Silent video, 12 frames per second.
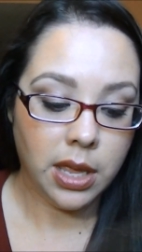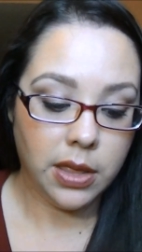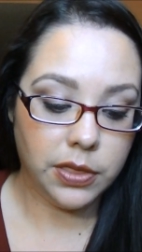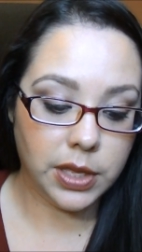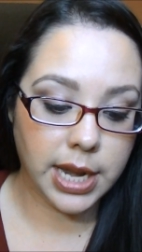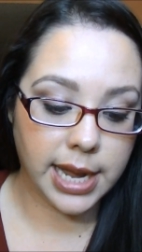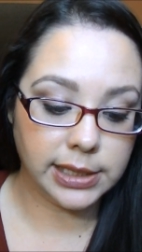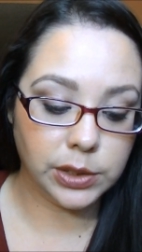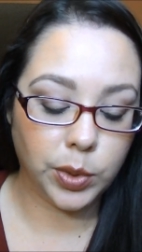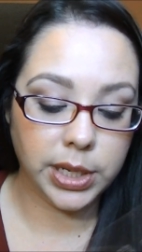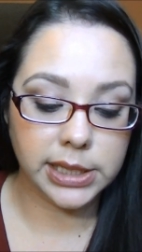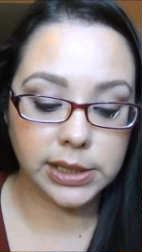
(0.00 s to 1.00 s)
The next
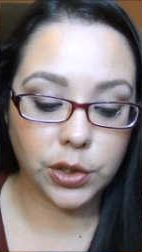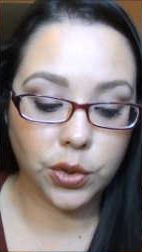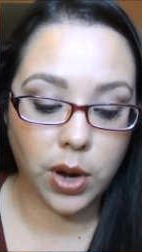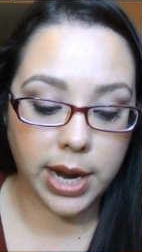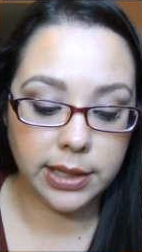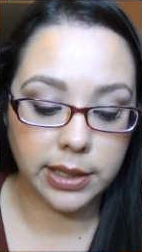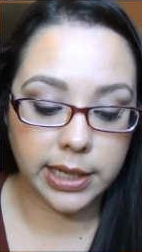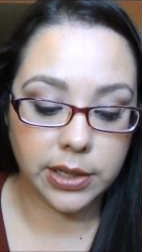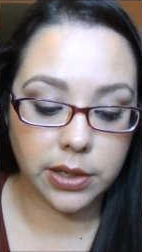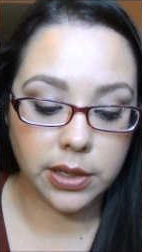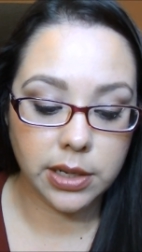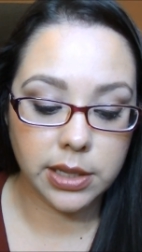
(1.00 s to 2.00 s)
one is Cry
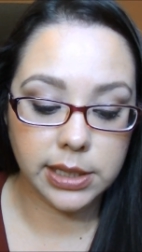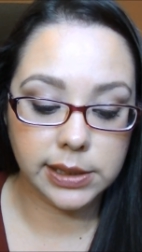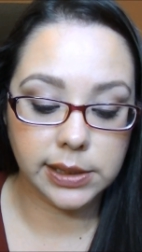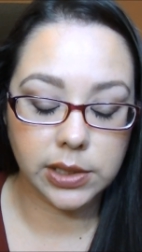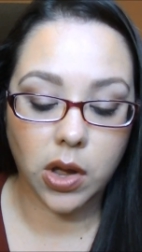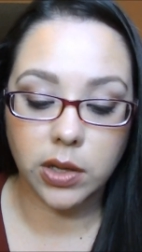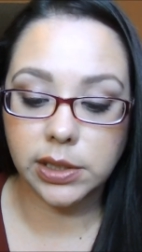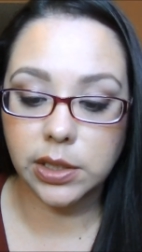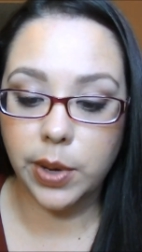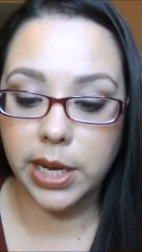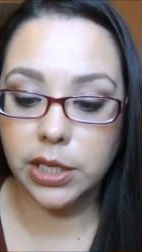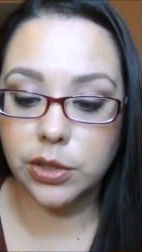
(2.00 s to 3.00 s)
Later. This is
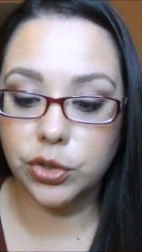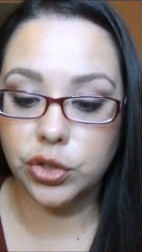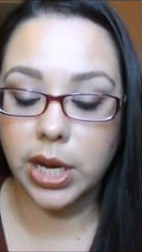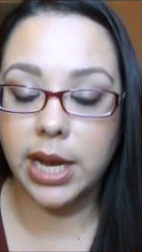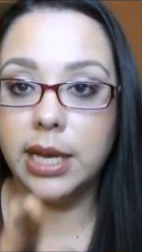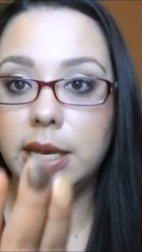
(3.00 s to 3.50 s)
also a new shade,